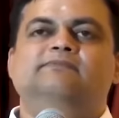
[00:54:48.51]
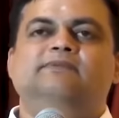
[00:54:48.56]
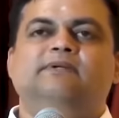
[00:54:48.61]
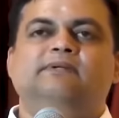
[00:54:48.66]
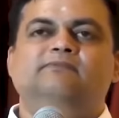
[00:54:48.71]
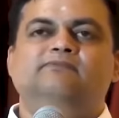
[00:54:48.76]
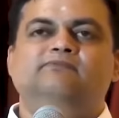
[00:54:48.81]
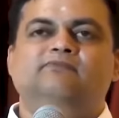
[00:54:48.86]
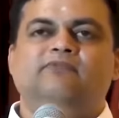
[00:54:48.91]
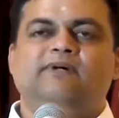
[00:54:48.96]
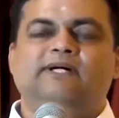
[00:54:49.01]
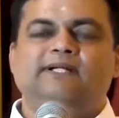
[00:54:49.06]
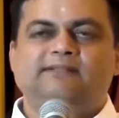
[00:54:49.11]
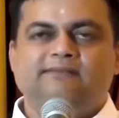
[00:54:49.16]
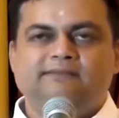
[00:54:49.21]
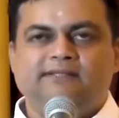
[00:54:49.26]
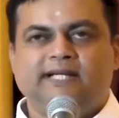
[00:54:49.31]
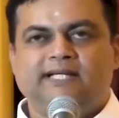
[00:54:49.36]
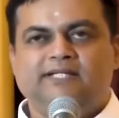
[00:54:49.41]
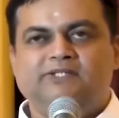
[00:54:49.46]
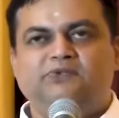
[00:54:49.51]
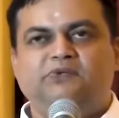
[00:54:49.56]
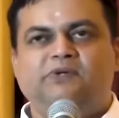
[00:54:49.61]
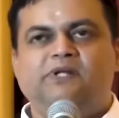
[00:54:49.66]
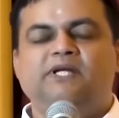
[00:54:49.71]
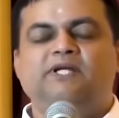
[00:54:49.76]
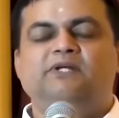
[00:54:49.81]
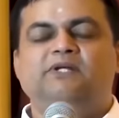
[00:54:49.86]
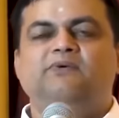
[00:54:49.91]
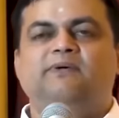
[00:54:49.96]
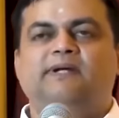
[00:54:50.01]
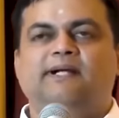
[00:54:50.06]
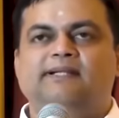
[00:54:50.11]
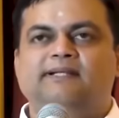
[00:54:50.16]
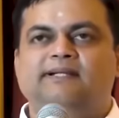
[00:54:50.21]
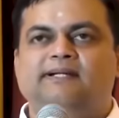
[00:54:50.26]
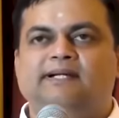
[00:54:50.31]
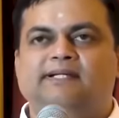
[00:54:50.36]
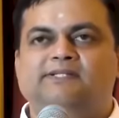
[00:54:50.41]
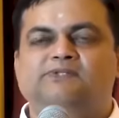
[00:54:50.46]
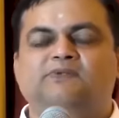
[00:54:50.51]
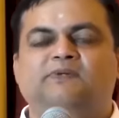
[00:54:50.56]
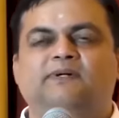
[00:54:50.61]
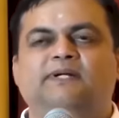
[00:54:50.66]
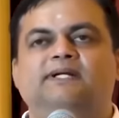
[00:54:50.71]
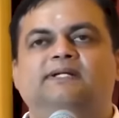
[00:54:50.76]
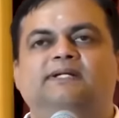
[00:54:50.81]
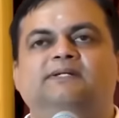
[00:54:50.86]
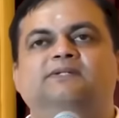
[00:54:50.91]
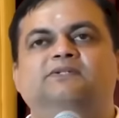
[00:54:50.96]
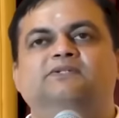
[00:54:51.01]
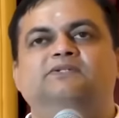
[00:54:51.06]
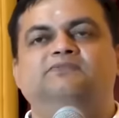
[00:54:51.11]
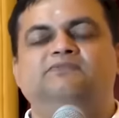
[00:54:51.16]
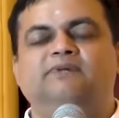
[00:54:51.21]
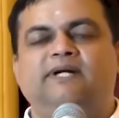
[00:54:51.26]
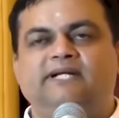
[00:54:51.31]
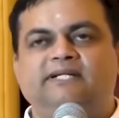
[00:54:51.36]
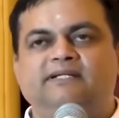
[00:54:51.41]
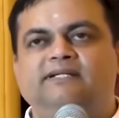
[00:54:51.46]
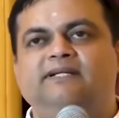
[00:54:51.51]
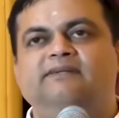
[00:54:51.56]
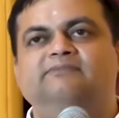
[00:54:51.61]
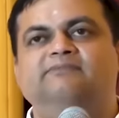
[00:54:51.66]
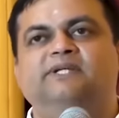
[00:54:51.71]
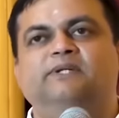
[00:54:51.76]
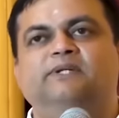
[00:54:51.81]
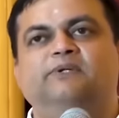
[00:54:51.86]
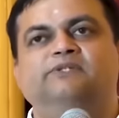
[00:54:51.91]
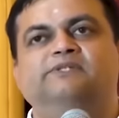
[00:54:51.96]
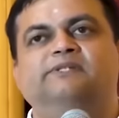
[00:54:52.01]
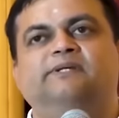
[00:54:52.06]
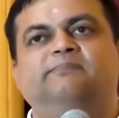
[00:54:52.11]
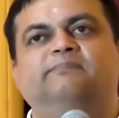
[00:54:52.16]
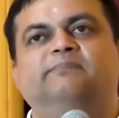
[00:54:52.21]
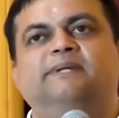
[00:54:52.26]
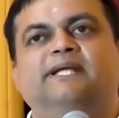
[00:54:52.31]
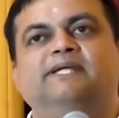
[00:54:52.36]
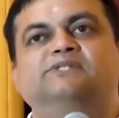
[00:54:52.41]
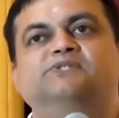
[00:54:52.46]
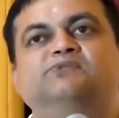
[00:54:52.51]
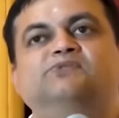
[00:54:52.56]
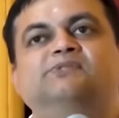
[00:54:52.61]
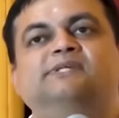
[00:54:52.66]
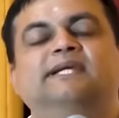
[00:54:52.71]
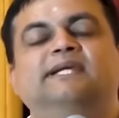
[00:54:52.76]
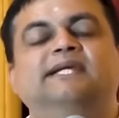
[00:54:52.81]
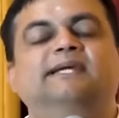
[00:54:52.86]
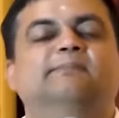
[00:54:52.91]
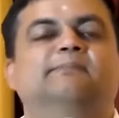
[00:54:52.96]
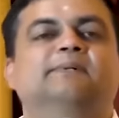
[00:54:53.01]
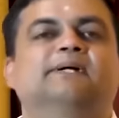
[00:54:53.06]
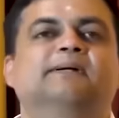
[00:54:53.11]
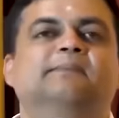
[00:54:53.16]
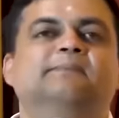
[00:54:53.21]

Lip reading: from one ex-student to another ex-student to find if there was a place to sleep.